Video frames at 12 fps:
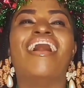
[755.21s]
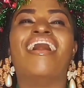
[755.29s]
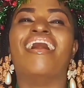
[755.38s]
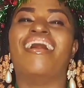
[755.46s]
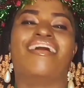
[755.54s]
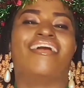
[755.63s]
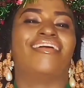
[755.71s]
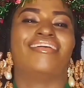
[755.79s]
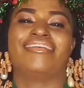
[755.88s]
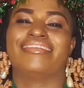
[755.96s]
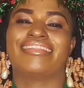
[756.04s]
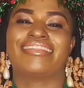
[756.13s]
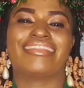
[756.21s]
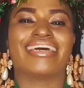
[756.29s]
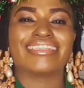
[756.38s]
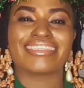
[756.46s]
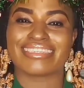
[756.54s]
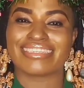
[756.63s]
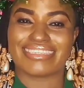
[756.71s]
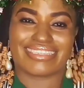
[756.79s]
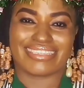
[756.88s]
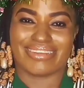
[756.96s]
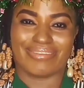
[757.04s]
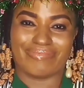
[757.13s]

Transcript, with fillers: Oh, that's so